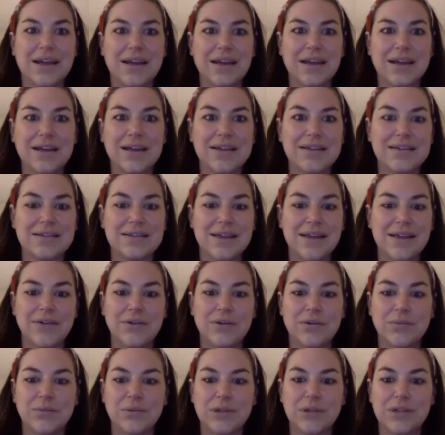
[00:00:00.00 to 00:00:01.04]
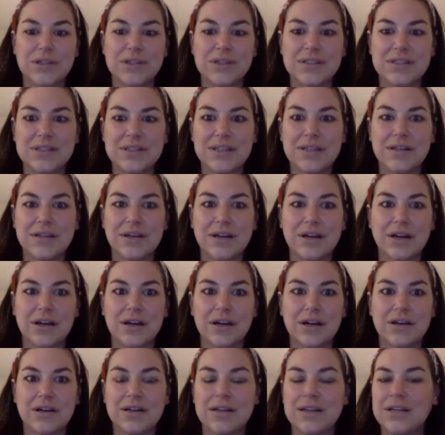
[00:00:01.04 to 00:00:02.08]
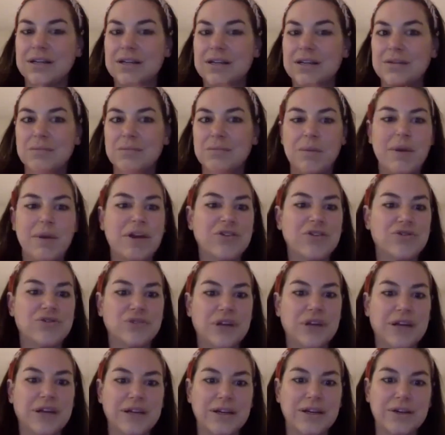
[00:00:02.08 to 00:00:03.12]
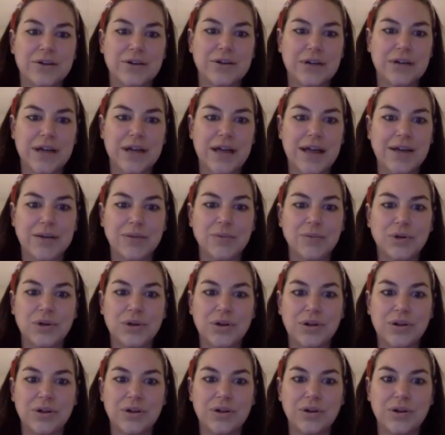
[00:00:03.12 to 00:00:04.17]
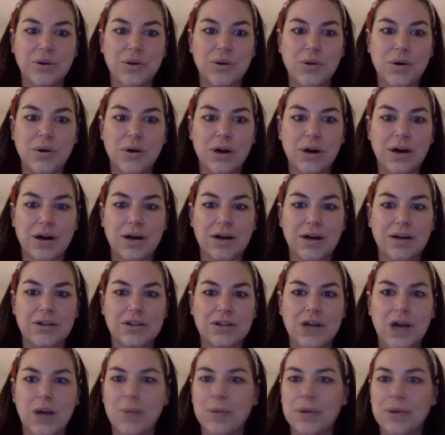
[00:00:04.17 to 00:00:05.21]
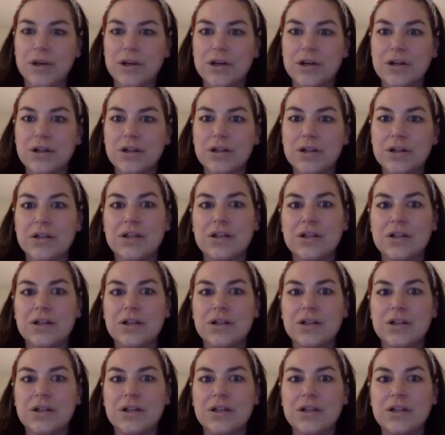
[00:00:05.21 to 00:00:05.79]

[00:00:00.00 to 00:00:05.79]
is nano-emulsed, either maybe a drink or an edible or topical?